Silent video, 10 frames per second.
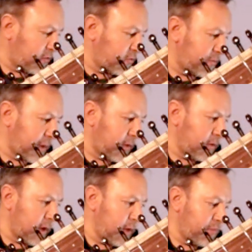
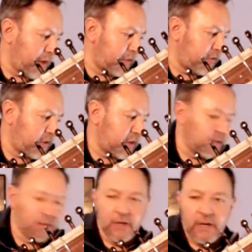about practicing,
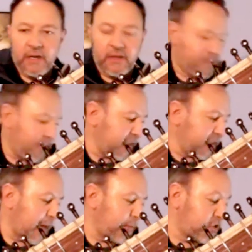and depending on
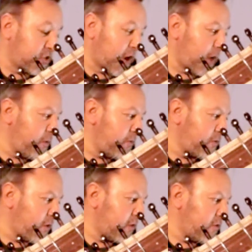how much time you've
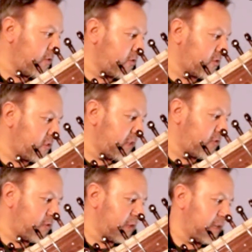got, you just
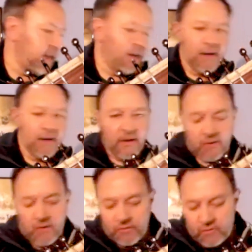literally
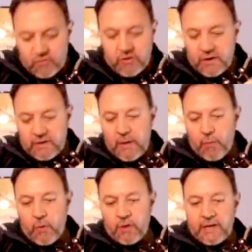concentrate on that
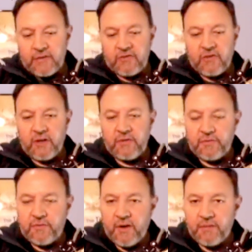one exercise for
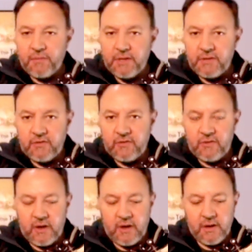5 minutes
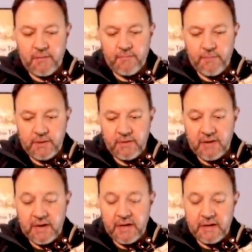in the
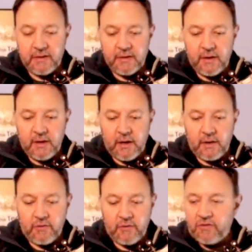day.
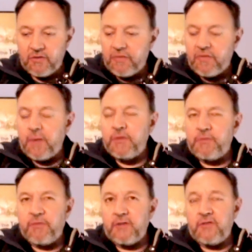So you say 5 minutes
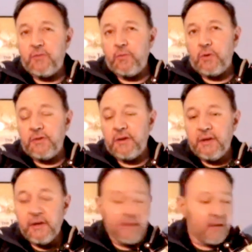practice in one day,
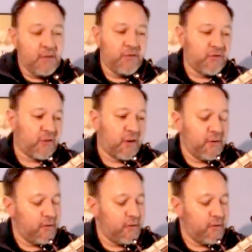then you'll just go